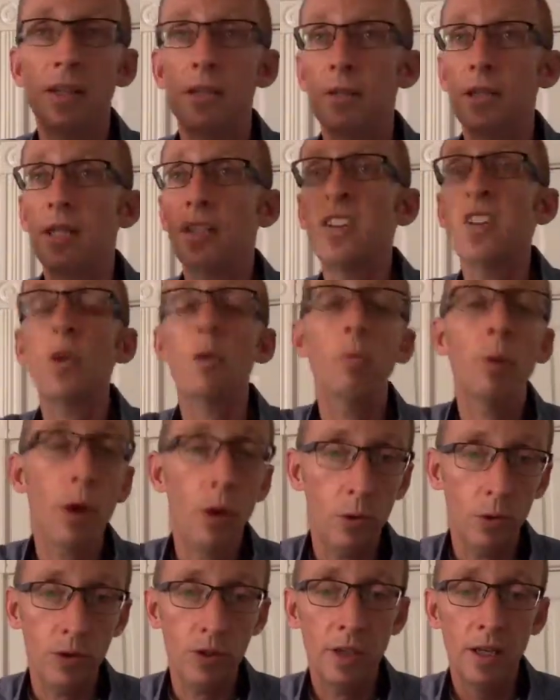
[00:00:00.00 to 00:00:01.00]
another
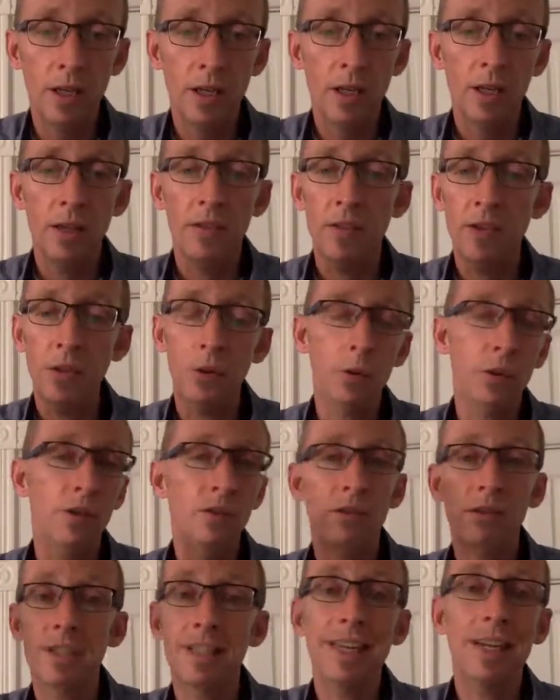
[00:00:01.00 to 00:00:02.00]
post that you
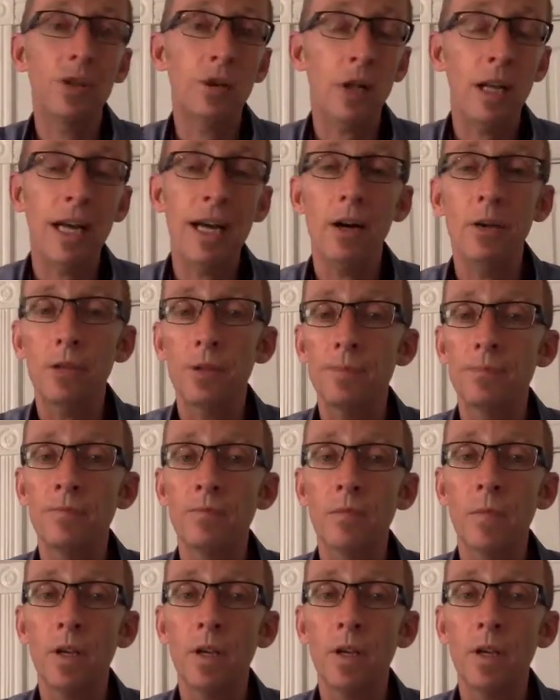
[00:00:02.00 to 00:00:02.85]
can schedule out